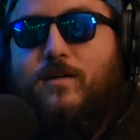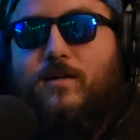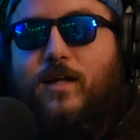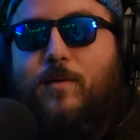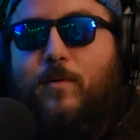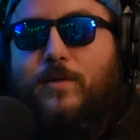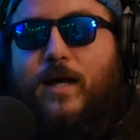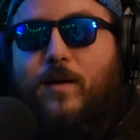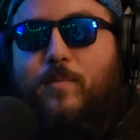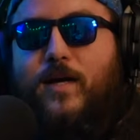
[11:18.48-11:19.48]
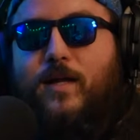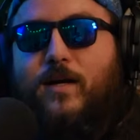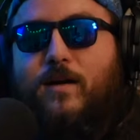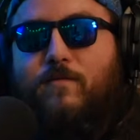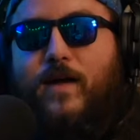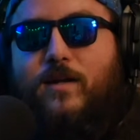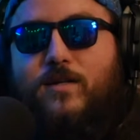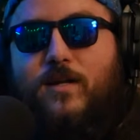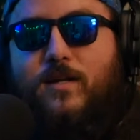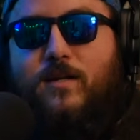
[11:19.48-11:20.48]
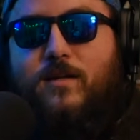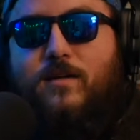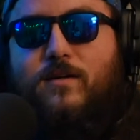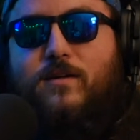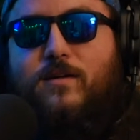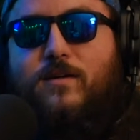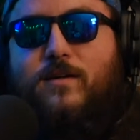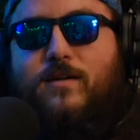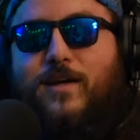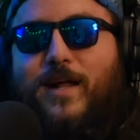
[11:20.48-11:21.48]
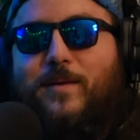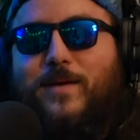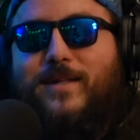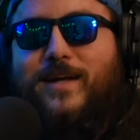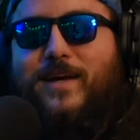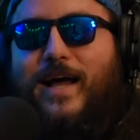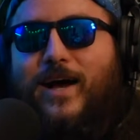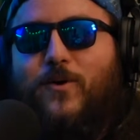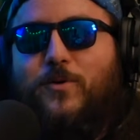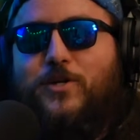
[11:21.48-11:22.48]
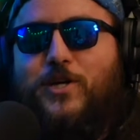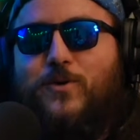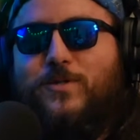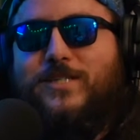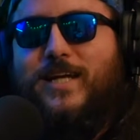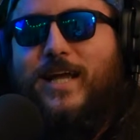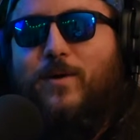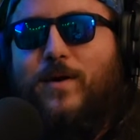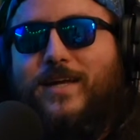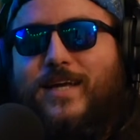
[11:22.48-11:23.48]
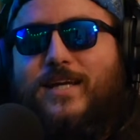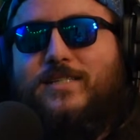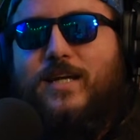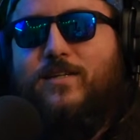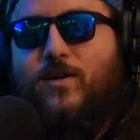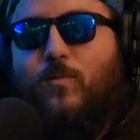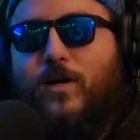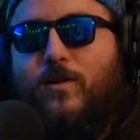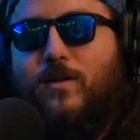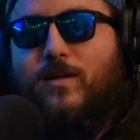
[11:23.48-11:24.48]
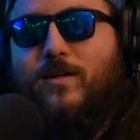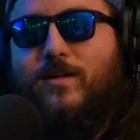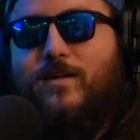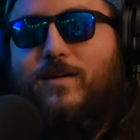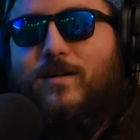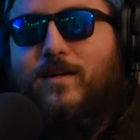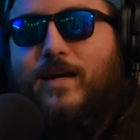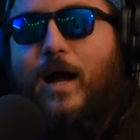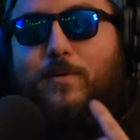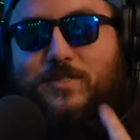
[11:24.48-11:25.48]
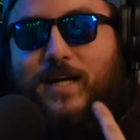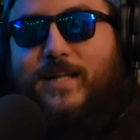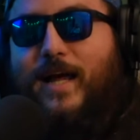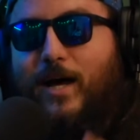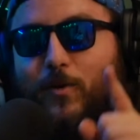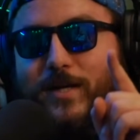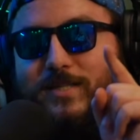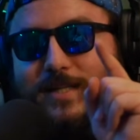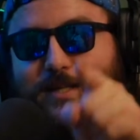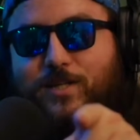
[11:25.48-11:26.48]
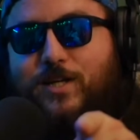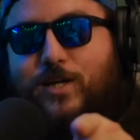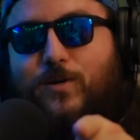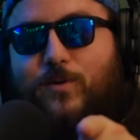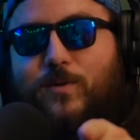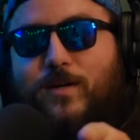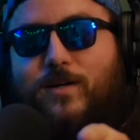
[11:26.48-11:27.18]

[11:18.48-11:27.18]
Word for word: You know what I mean? Without it being like an event. You know what I mean? Like, how do you say what he said to Will? Like, I was thinking that, how do I say that to you